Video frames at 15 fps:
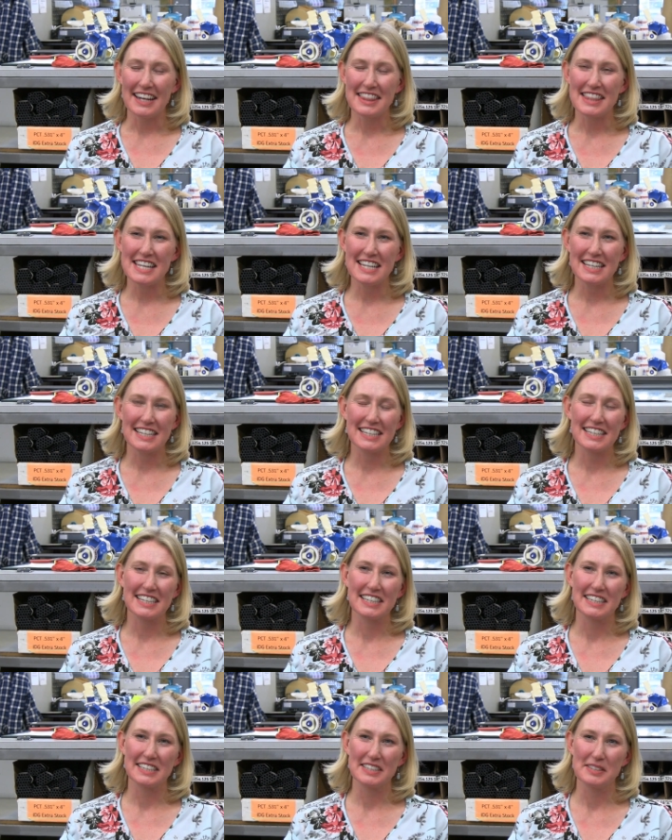think,
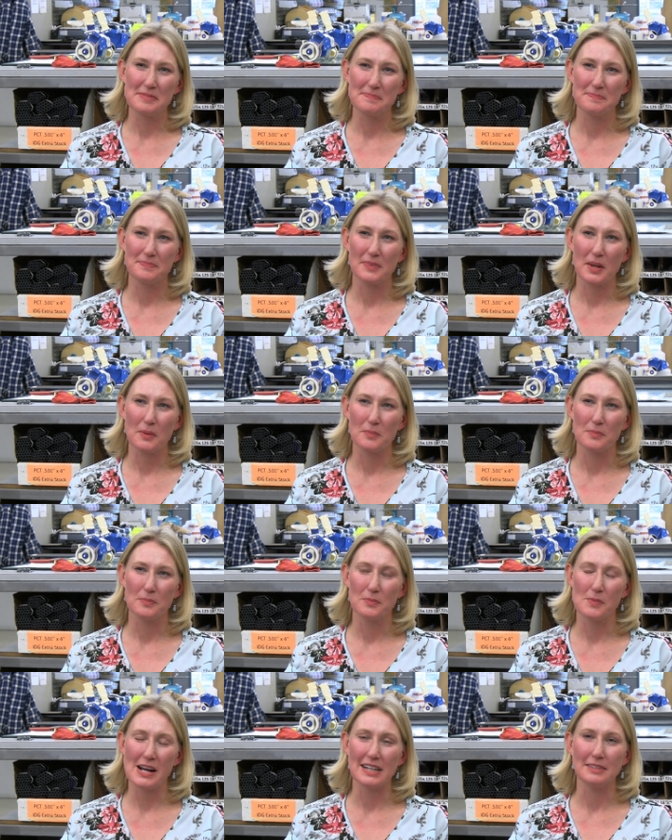
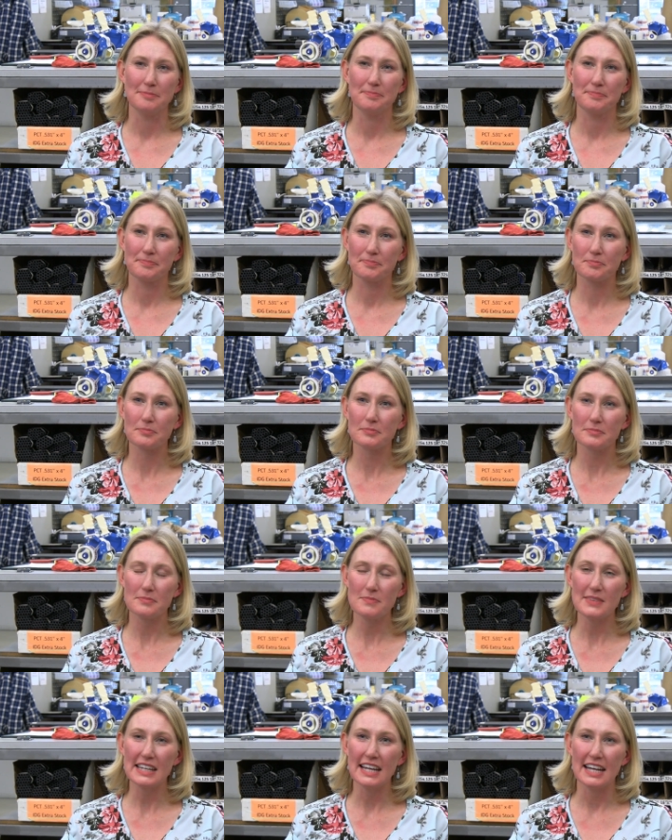well,
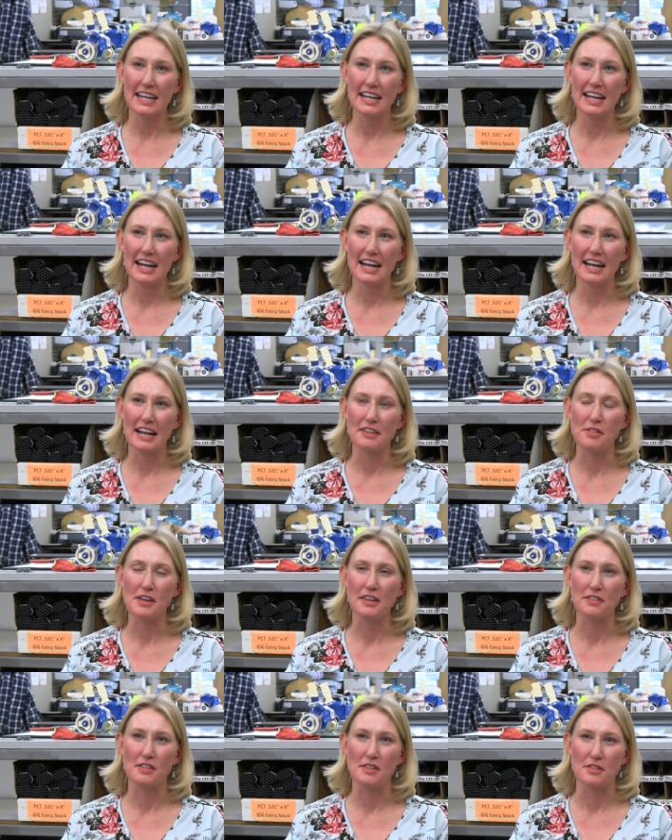I think
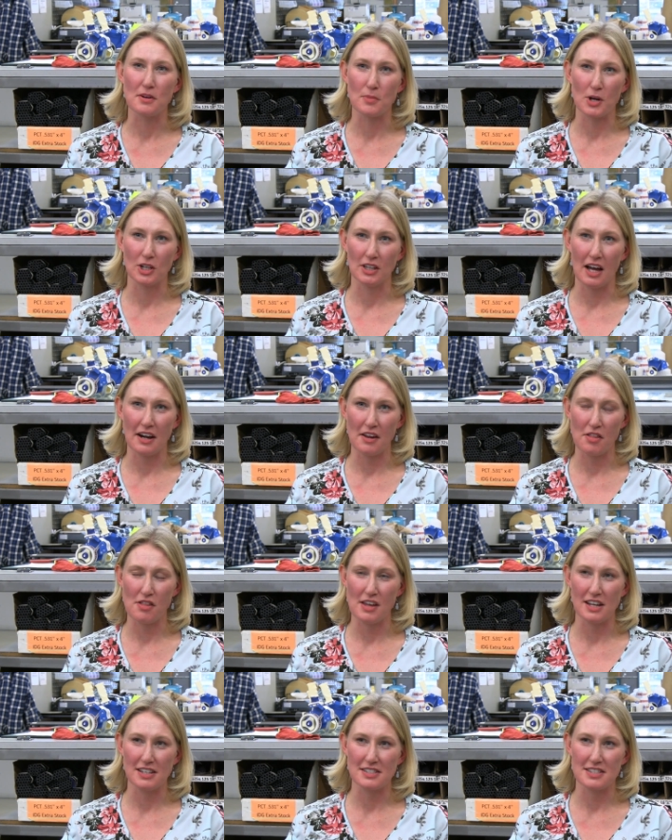that there were a lot of
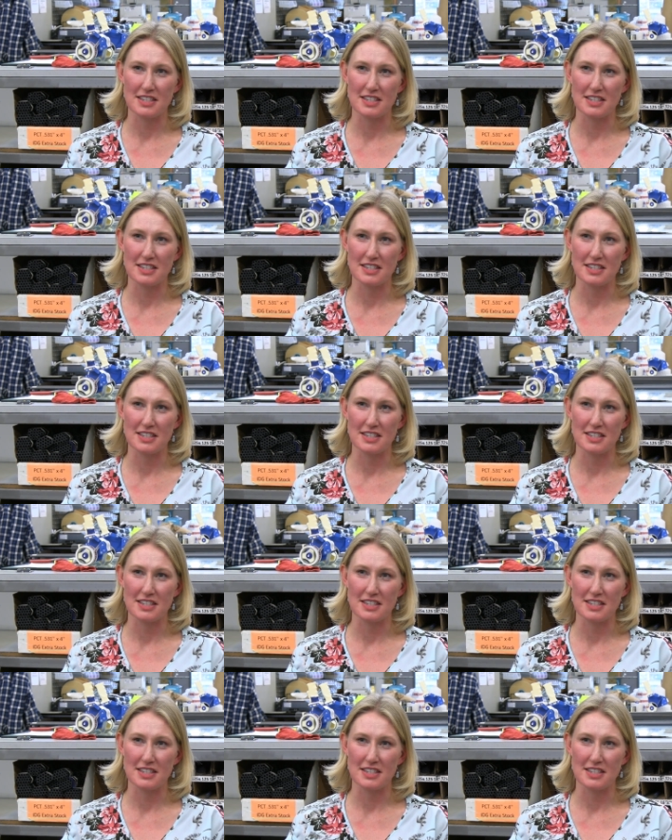things